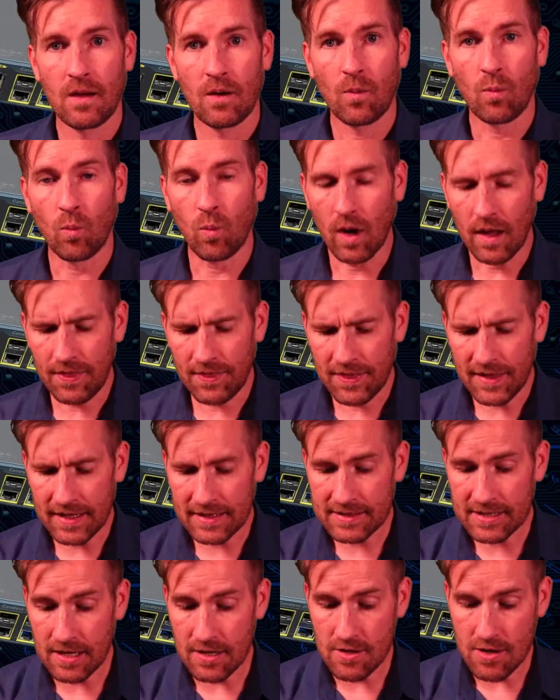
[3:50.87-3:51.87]
One
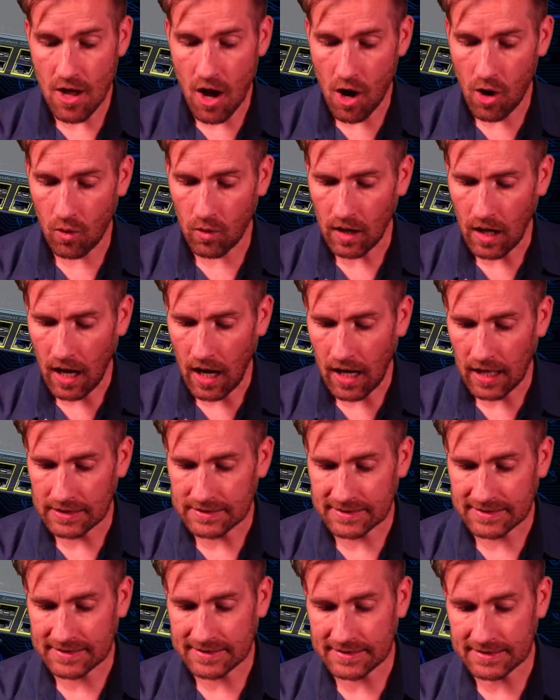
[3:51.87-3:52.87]
thing to note
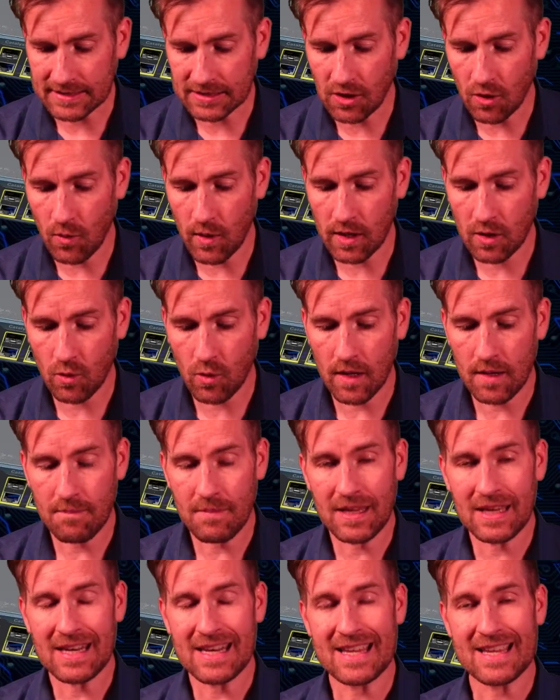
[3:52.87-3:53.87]
on Cisco
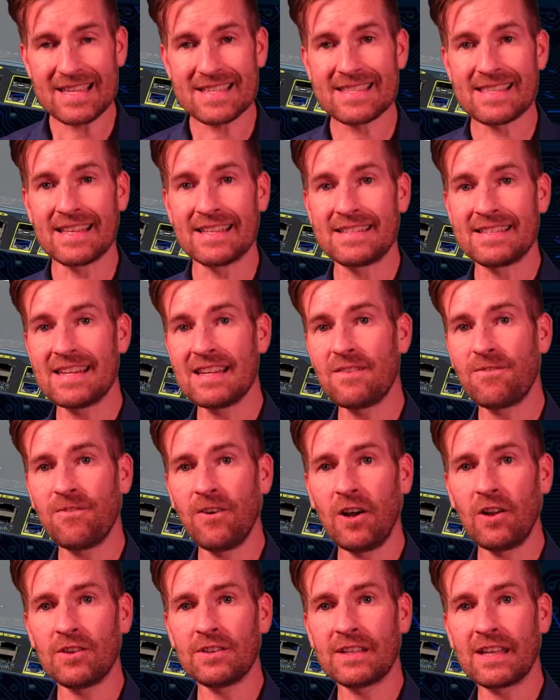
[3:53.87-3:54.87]
equipment is the
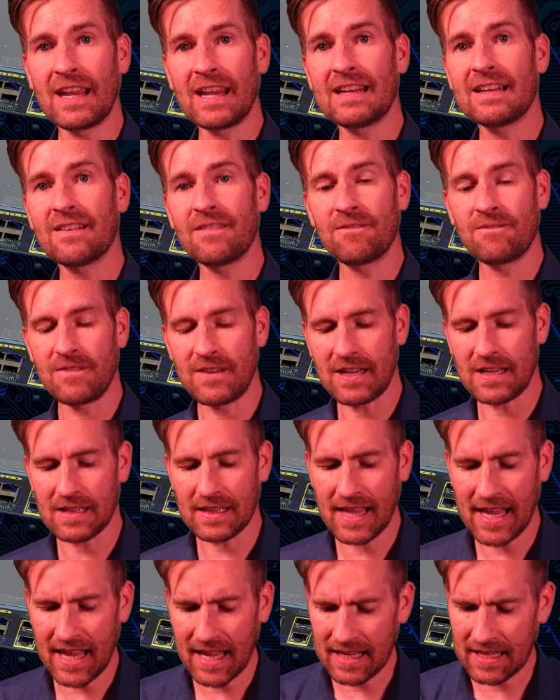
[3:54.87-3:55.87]
default native
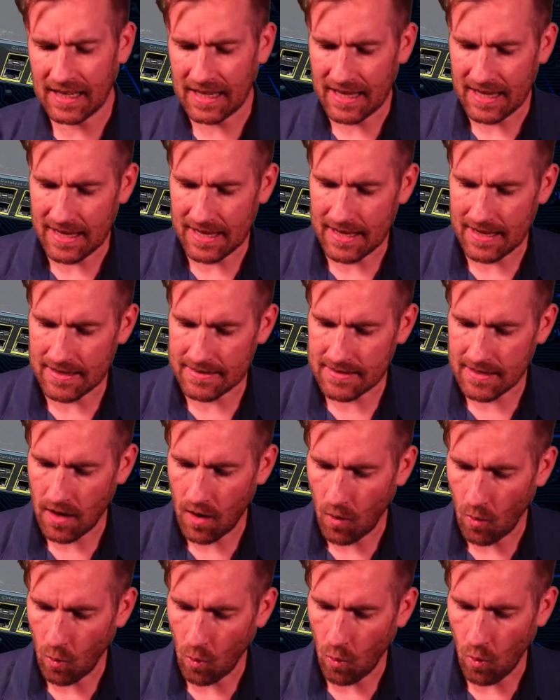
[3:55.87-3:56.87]
VLAN is
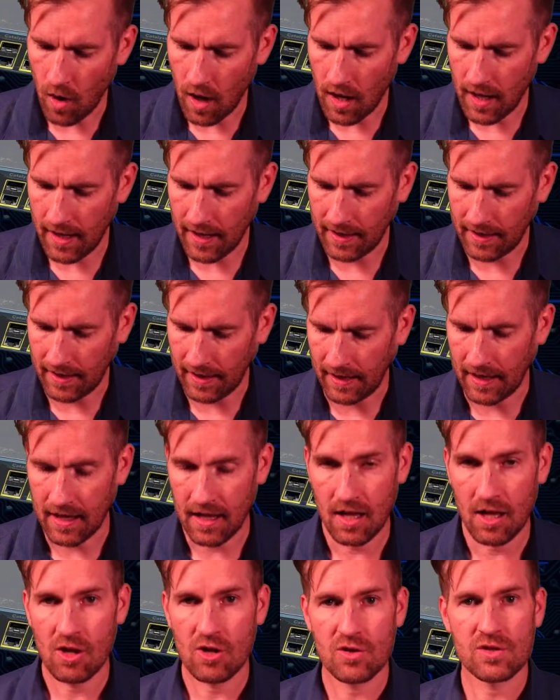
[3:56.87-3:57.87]
one.
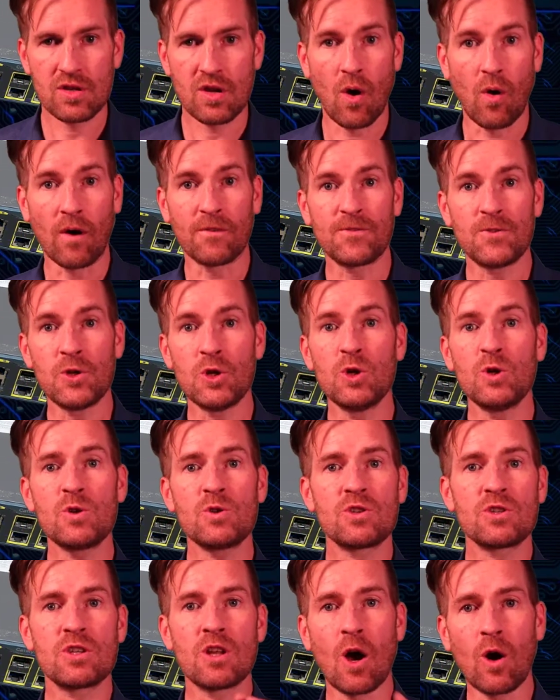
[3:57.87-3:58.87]
So if you
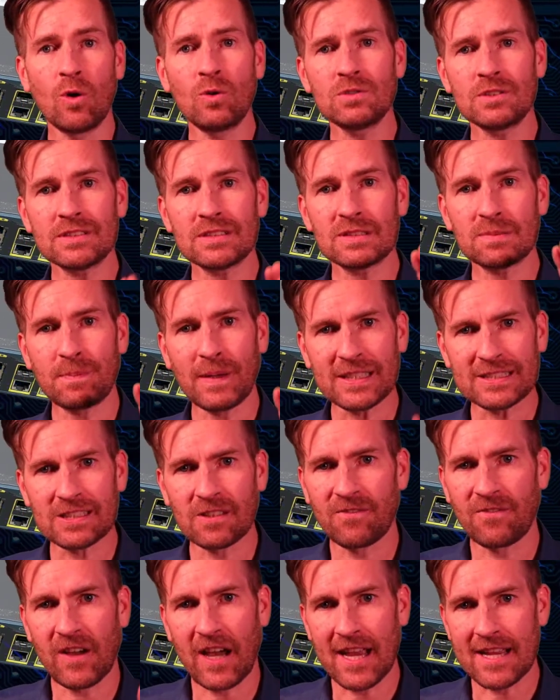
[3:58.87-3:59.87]
don't
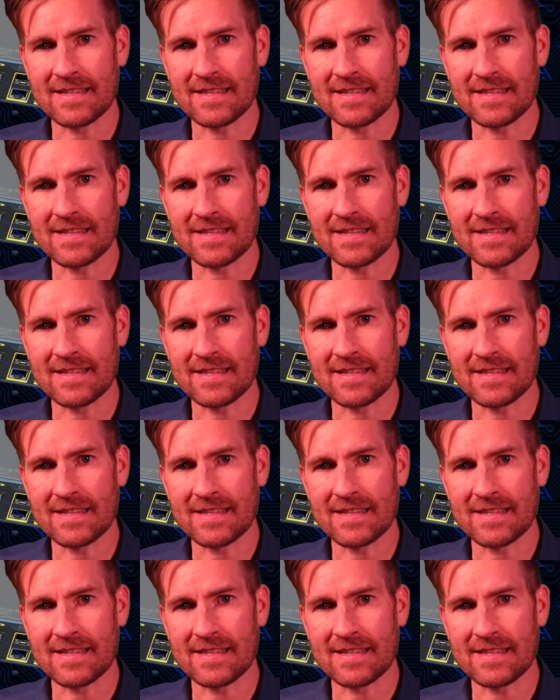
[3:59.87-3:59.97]
specify